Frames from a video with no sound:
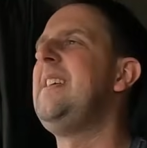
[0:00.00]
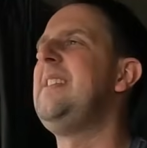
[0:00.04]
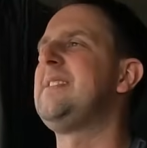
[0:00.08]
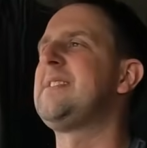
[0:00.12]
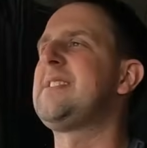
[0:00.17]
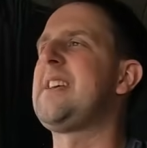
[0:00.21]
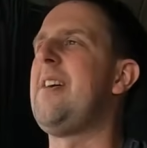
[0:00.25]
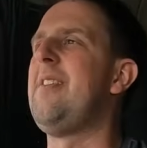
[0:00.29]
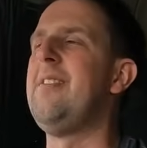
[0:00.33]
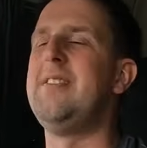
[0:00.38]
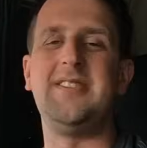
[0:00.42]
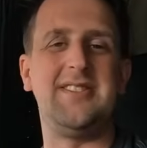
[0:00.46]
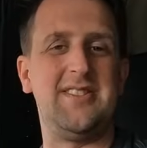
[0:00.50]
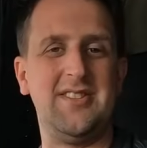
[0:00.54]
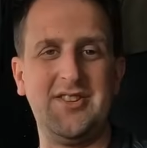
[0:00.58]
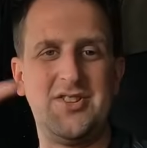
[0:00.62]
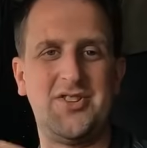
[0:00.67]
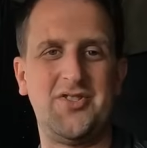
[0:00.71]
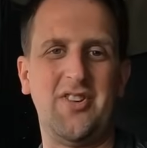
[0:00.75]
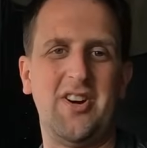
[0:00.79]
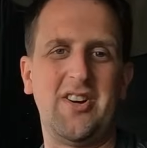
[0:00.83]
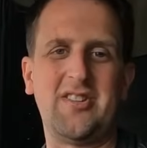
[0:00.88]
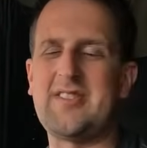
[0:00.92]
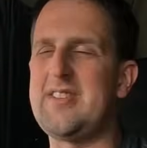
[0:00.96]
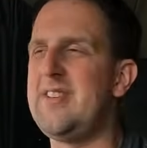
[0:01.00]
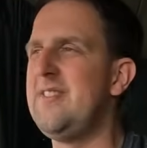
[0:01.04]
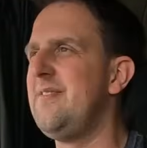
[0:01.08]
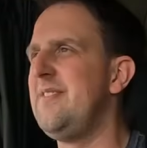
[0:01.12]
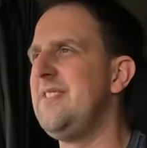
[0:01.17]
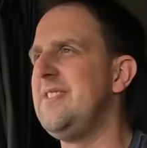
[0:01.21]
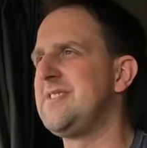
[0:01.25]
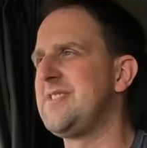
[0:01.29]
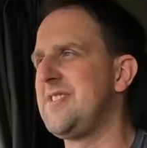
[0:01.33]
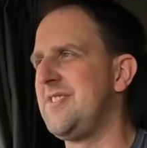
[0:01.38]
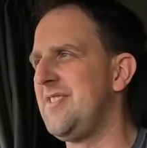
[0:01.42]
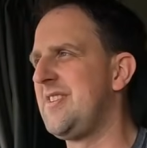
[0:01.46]
it's going to the truck.
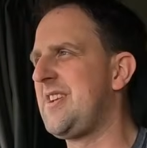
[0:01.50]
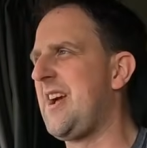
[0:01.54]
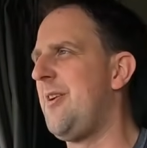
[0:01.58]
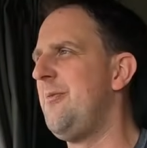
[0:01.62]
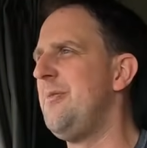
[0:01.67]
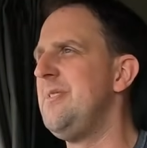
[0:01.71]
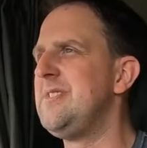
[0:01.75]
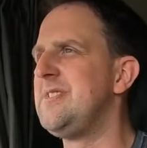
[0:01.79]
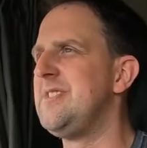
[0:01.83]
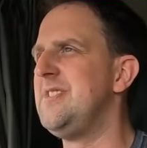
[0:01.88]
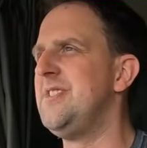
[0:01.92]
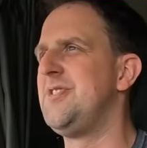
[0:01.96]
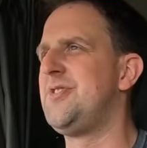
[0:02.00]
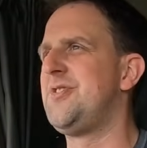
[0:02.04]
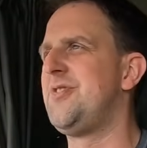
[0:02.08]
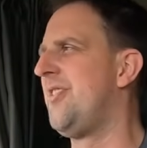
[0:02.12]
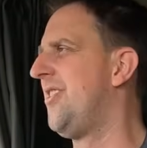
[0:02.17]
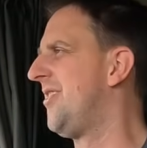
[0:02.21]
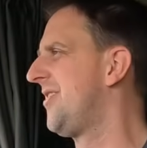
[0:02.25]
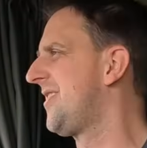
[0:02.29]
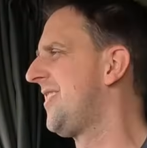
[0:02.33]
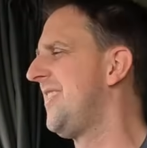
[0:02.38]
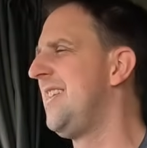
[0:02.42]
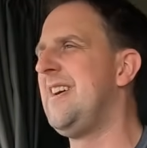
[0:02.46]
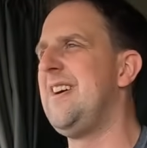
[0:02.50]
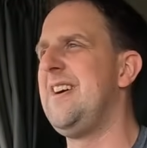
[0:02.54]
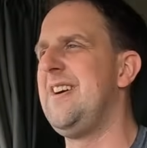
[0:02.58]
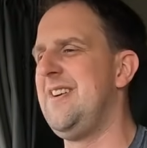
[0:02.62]
It's going to go into the truck.